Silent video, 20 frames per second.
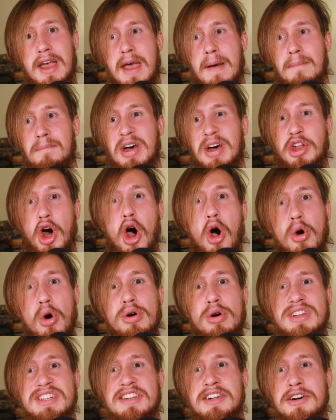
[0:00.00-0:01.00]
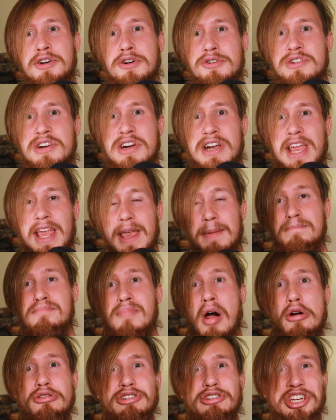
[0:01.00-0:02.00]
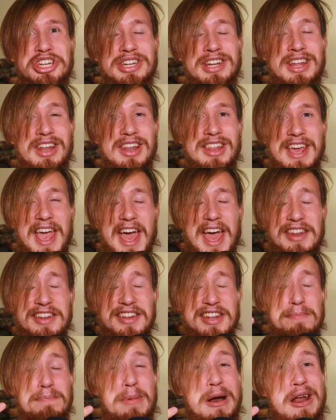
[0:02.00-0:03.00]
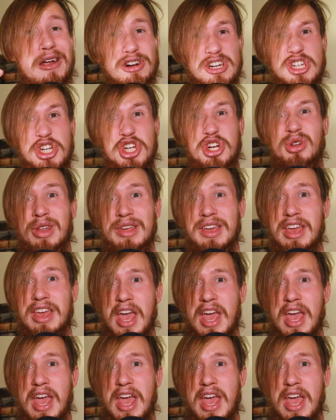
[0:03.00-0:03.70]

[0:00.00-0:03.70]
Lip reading: but also emotionally and spiritually.